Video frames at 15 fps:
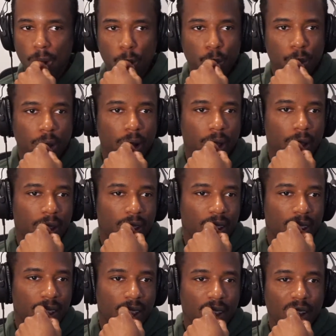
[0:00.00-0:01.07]
But
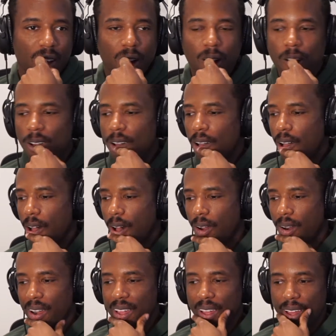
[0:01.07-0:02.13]
all
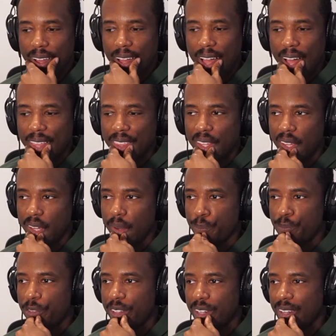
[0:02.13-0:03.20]
right, I think I'm
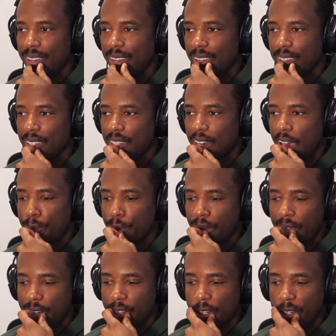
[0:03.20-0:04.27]
finna get up out
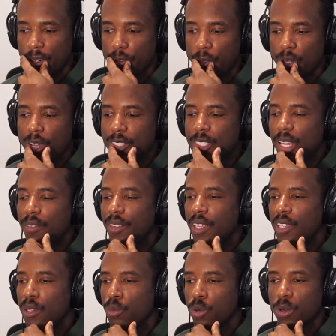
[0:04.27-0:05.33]
of here. If you guys have any
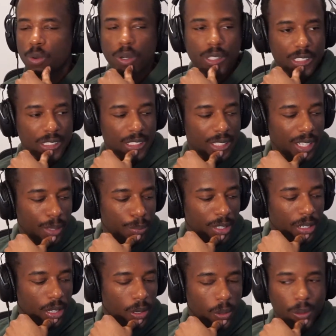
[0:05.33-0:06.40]
more questions, let me
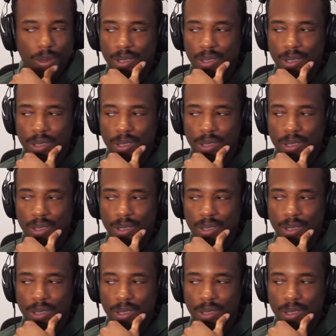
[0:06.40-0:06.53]
know.